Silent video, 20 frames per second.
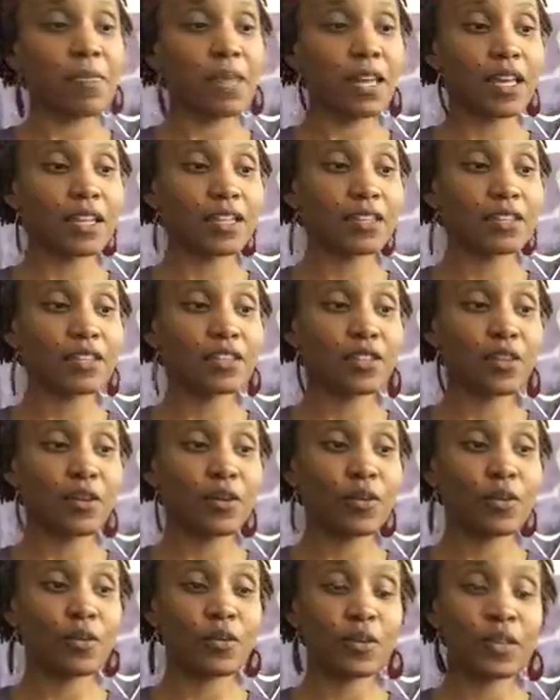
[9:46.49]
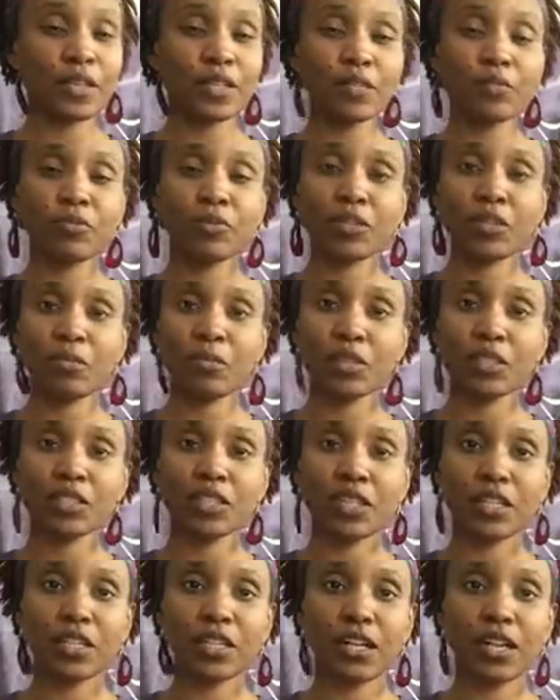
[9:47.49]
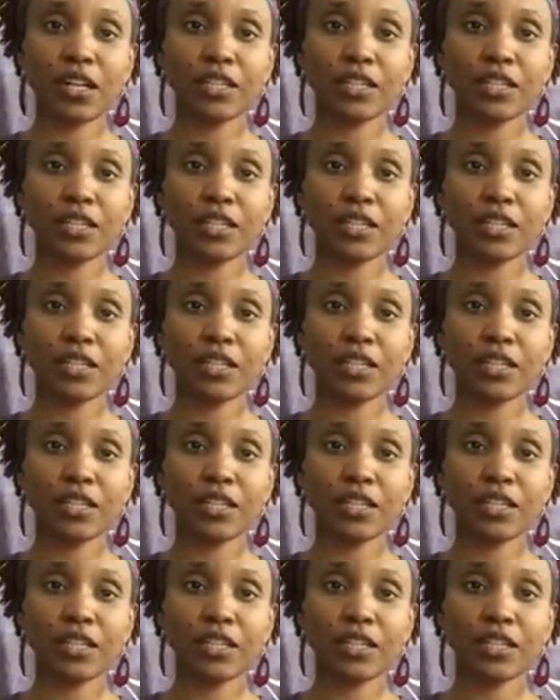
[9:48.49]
And so that's pretty much it.